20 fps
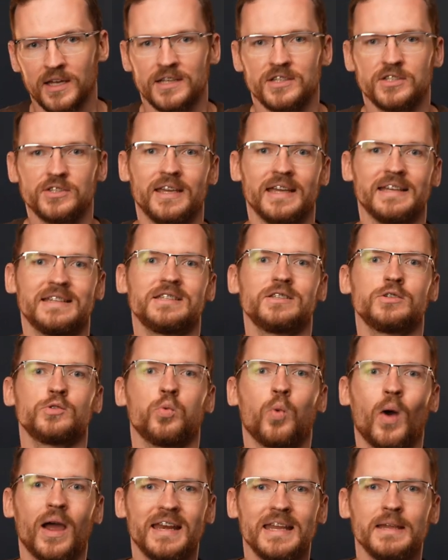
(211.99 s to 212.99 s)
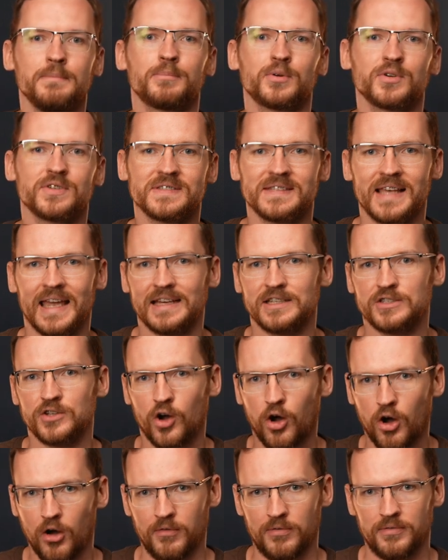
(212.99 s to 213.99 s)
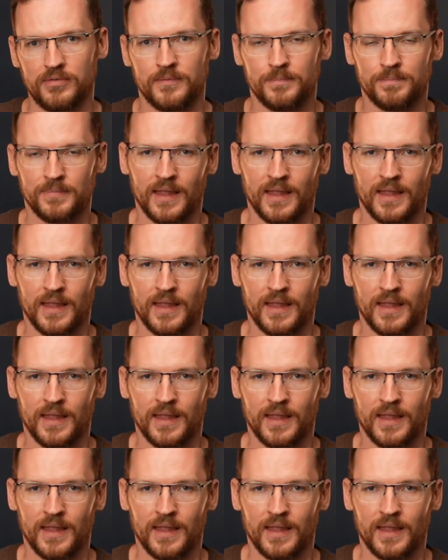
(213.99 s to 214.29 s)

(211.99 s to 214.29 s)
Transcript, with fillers: to get twenty percent off.